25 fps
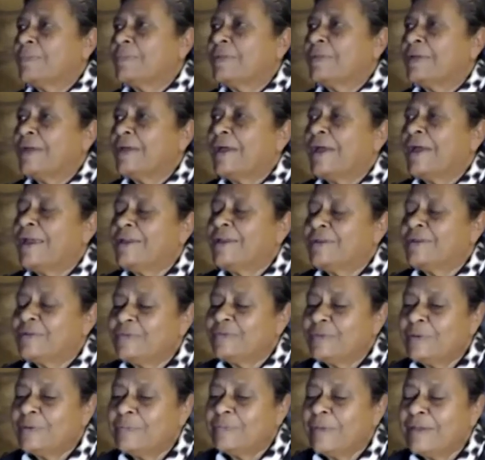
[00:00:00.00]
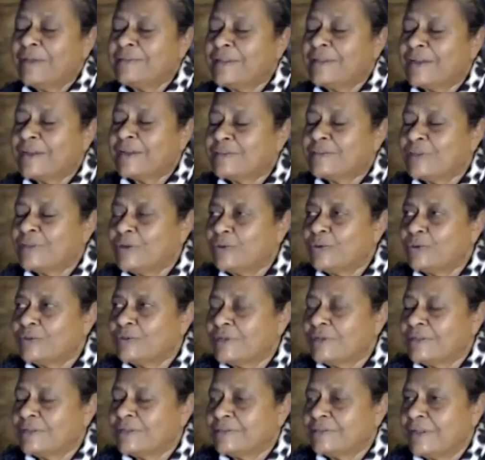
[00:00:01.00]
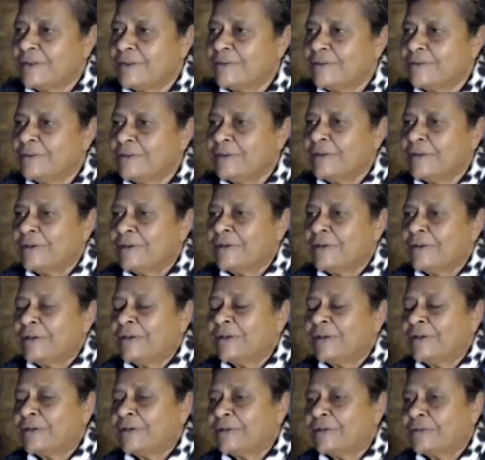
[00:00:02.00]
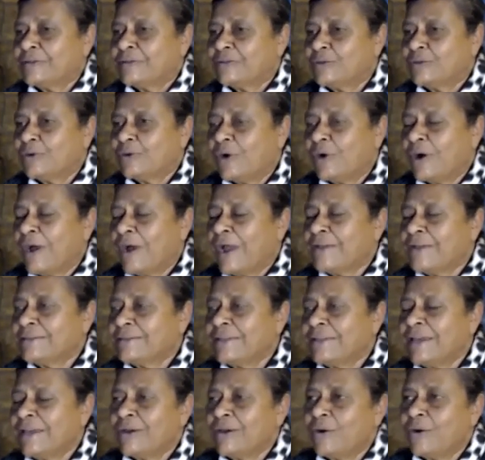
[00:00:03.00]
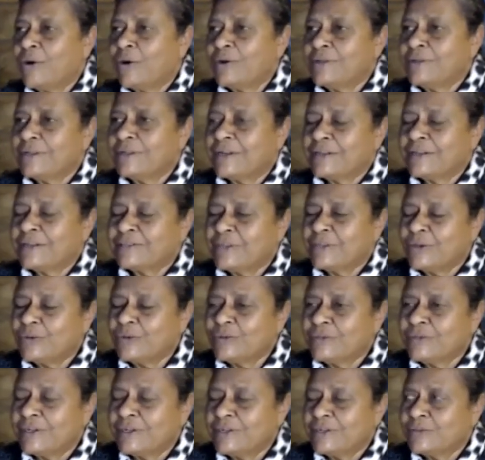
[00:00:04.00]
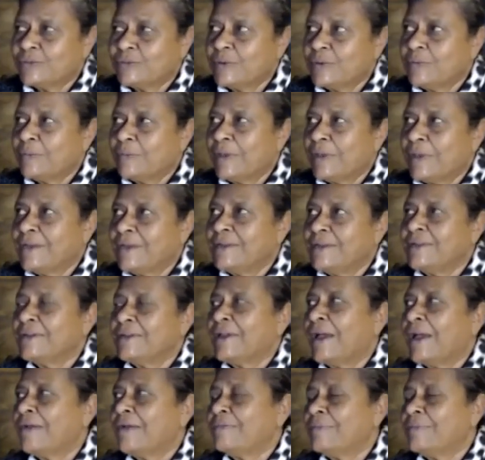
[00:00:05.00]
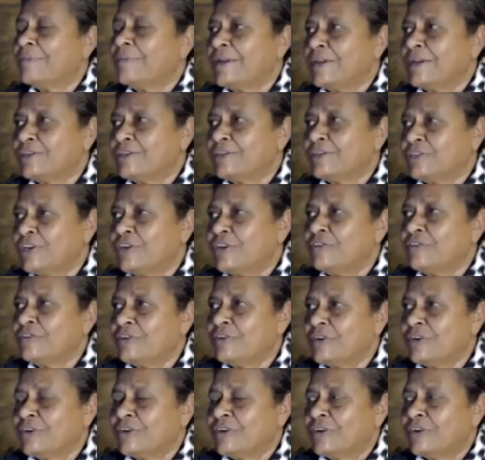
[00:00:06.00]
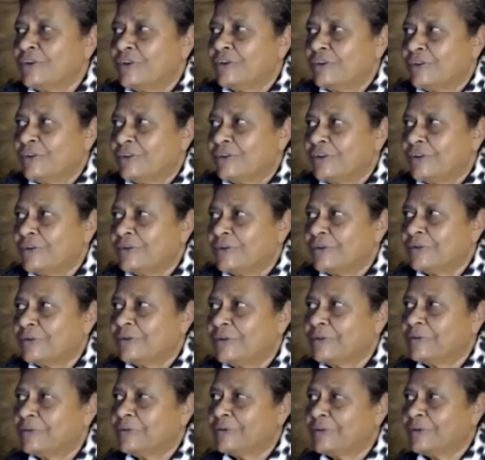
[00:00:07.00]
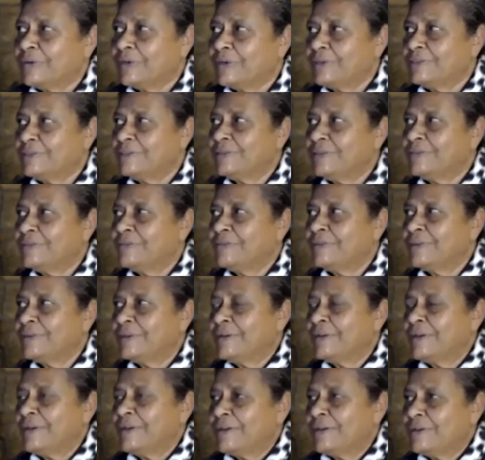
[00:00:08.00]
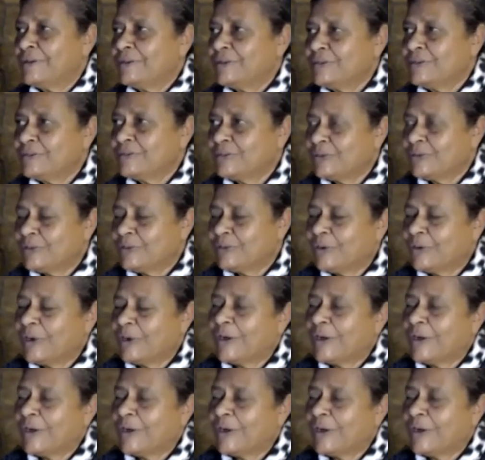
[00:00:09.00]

and we made the resolutions. And the, I think all the resolutions we made have been achieved. Achieved. So